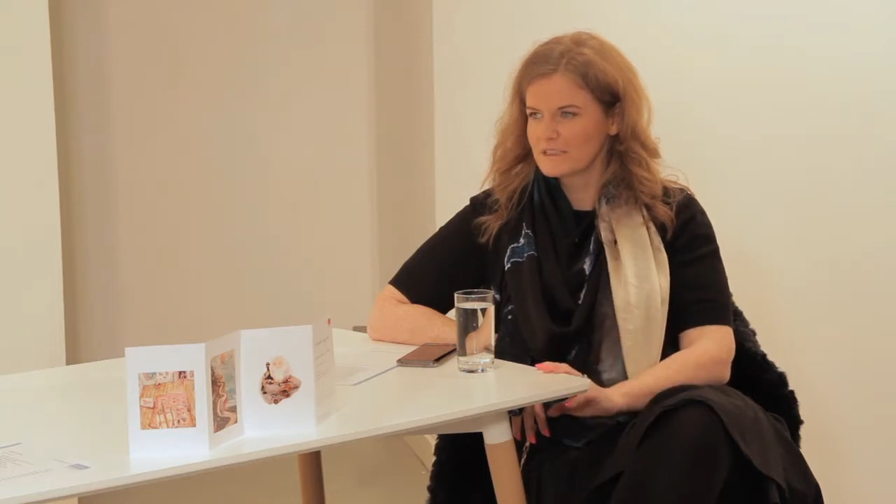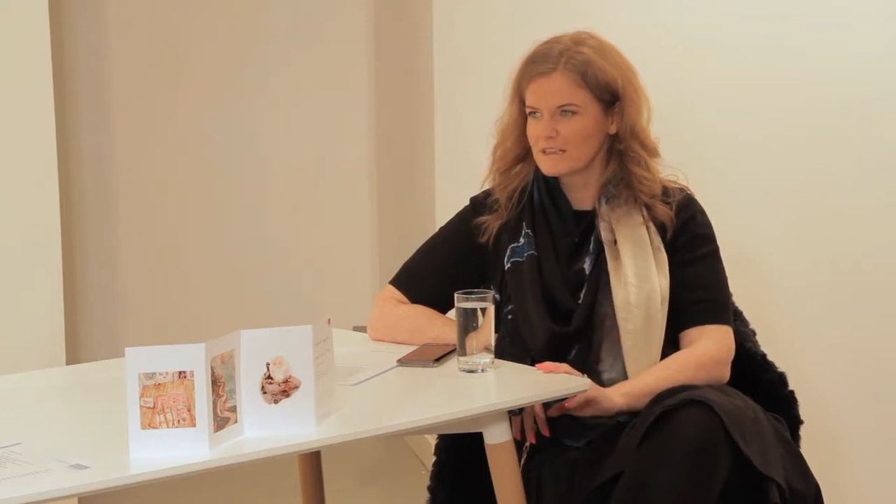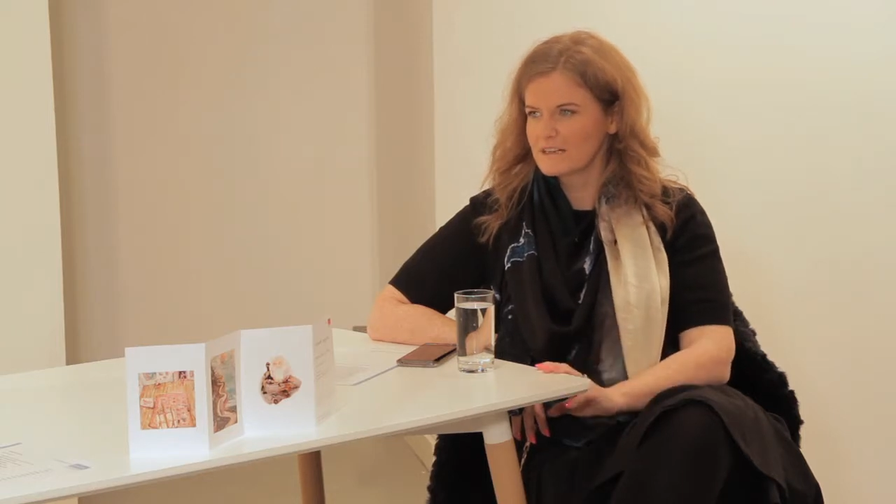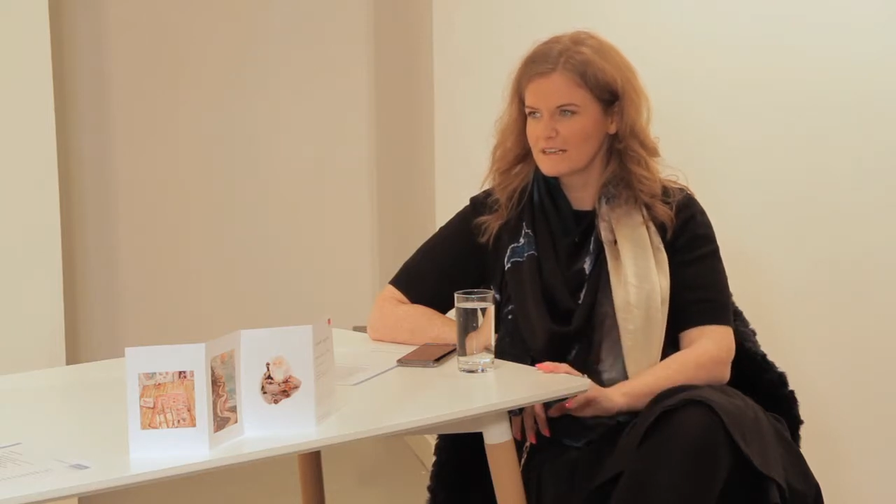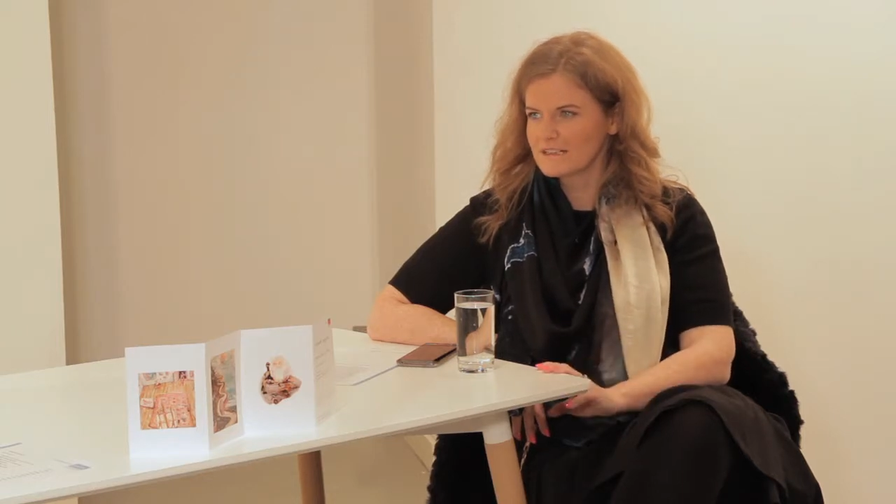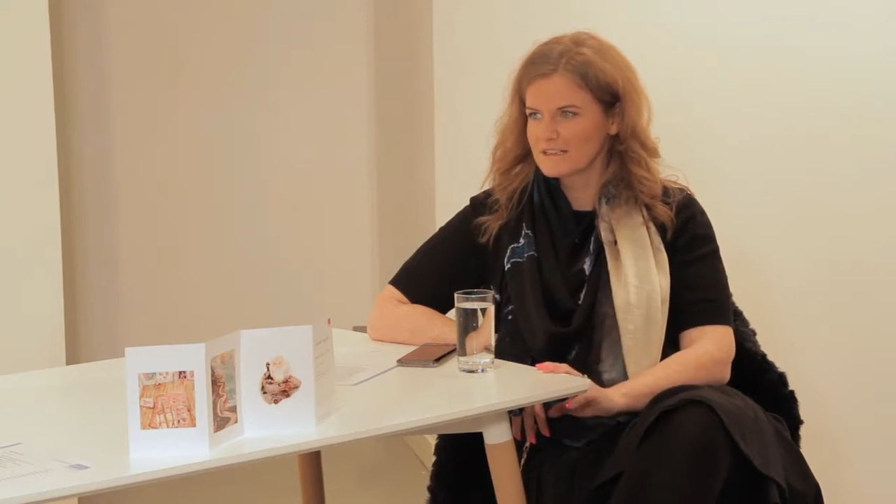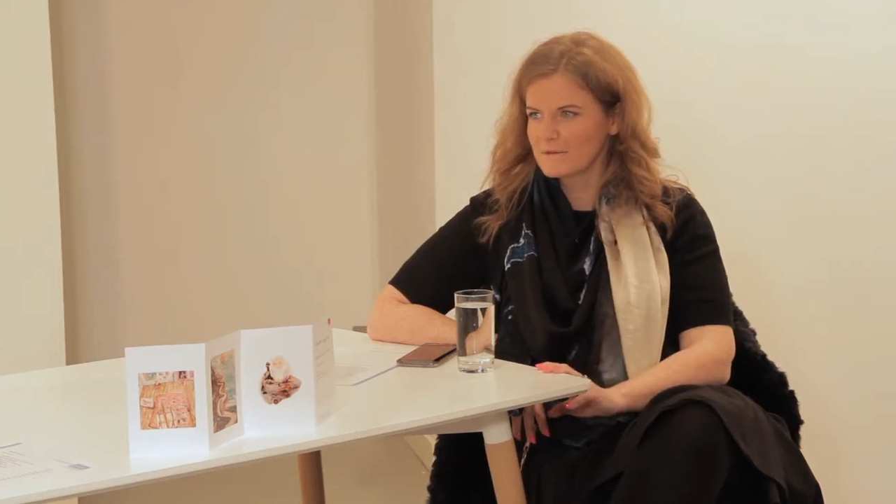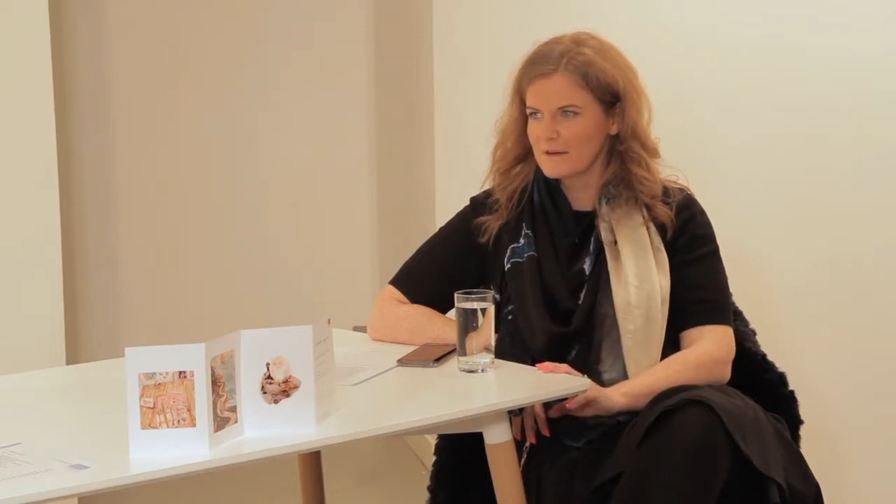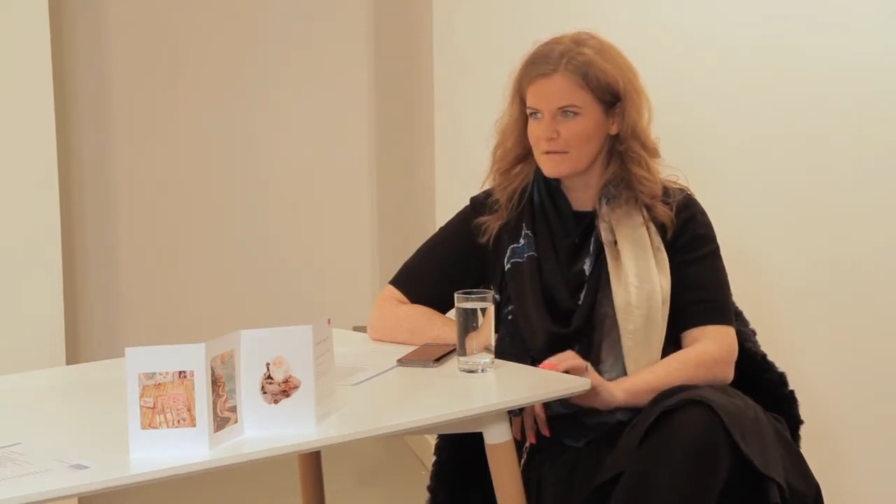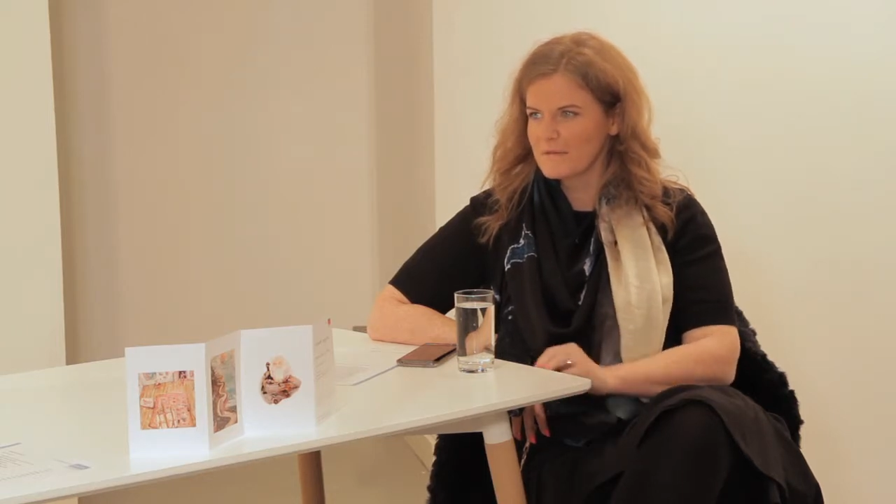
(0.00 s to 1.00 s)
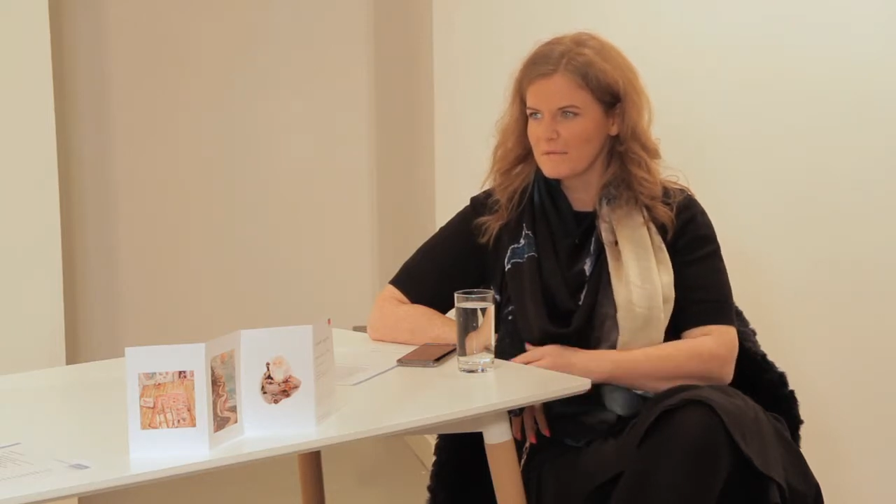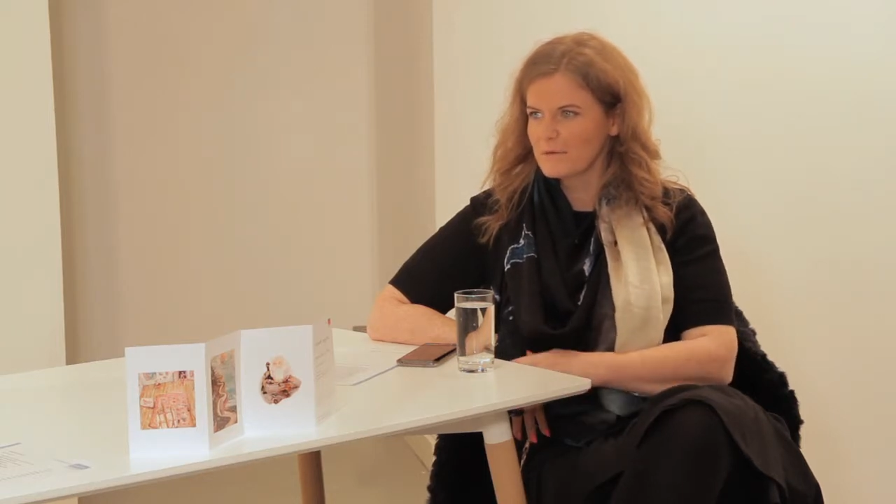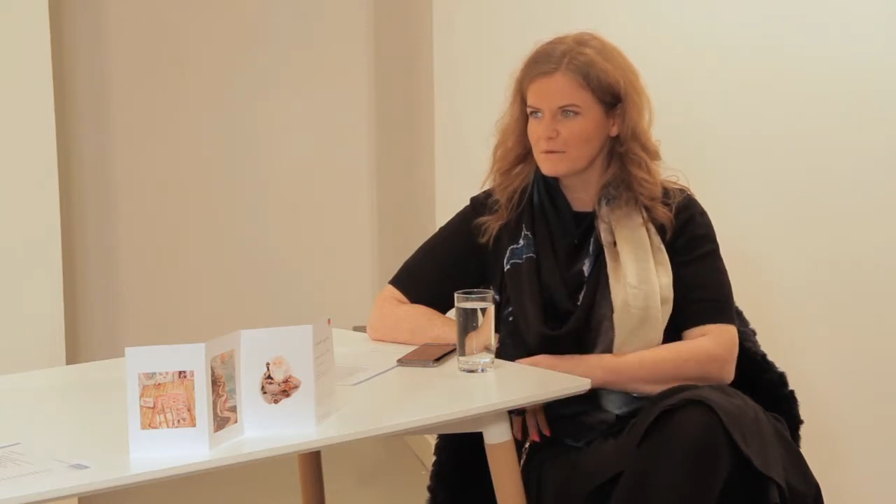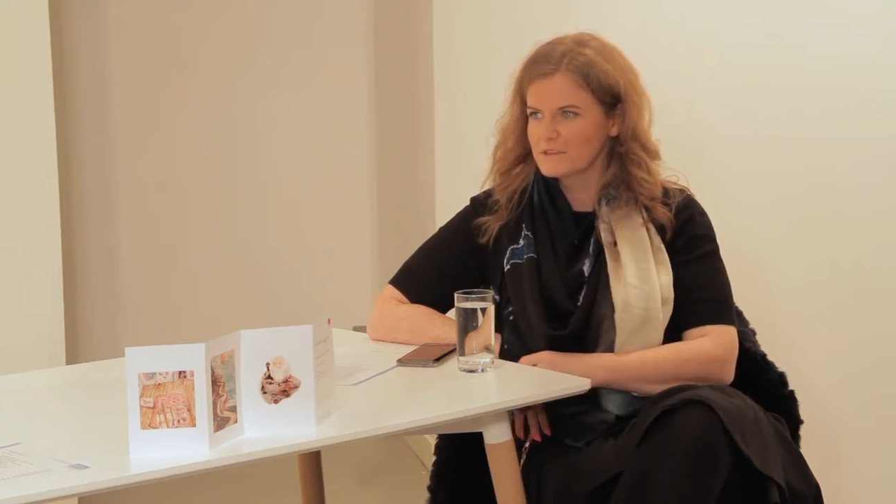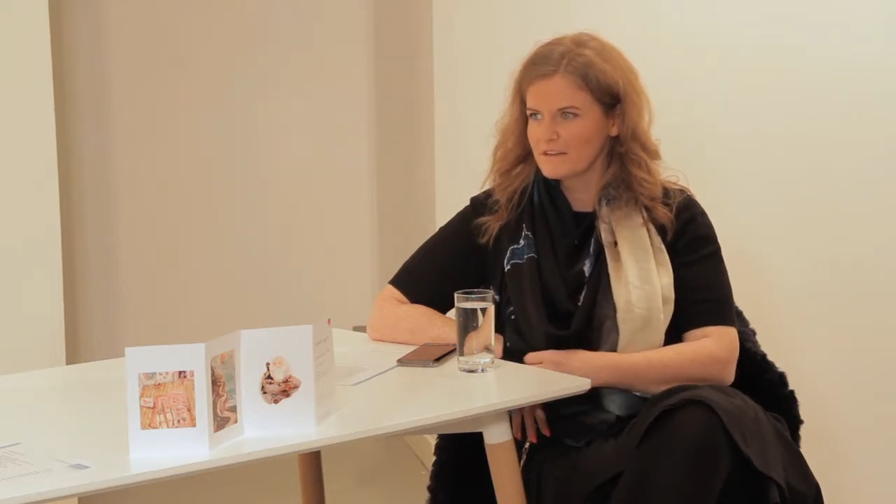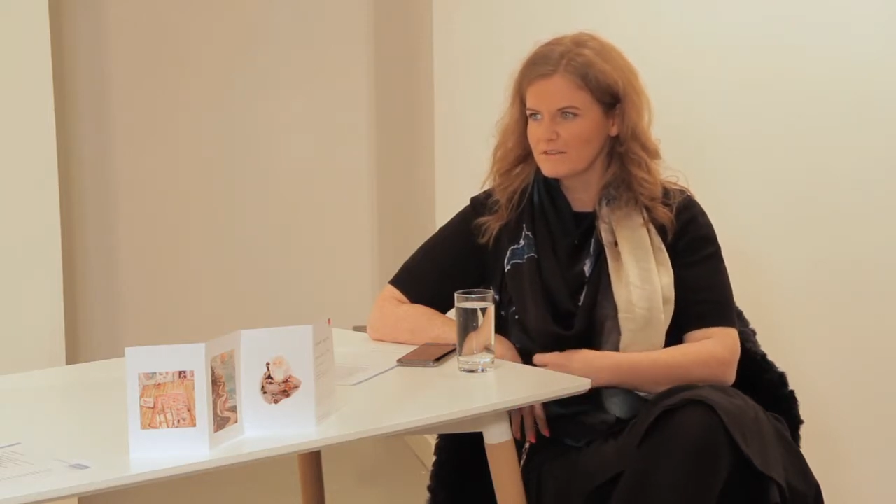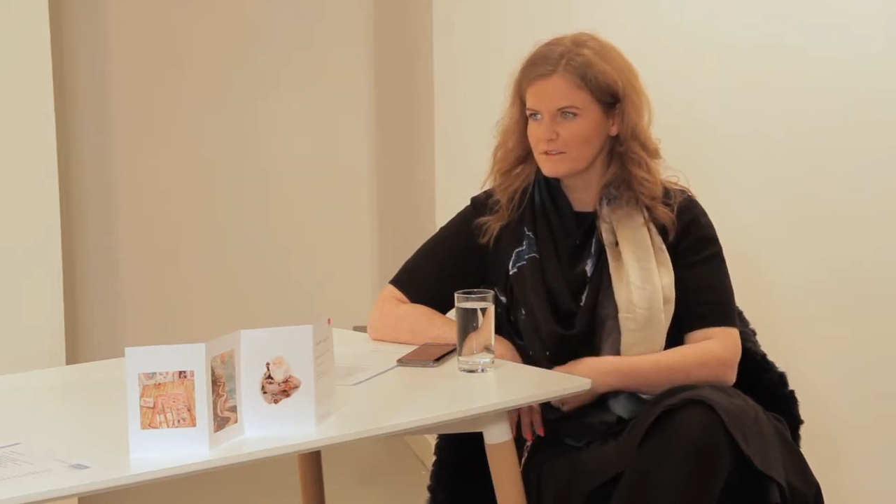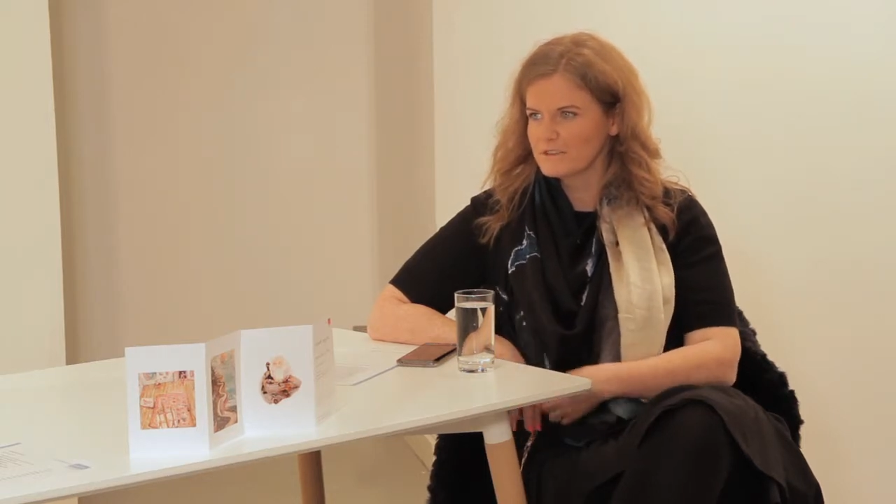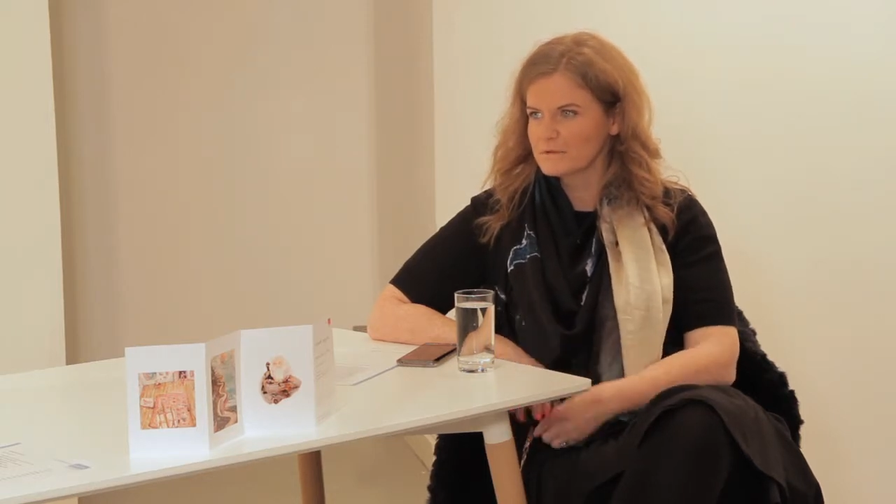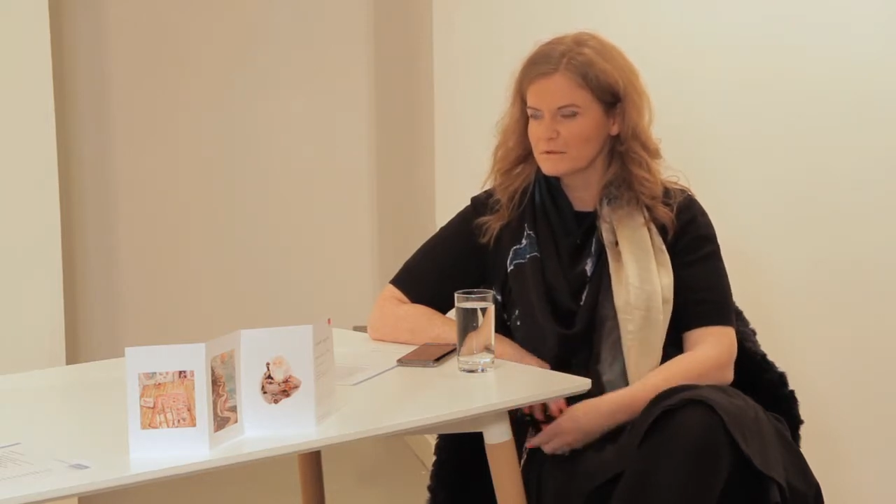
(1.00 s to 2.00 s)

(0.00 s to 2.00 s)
the titles the way you maybe would have your other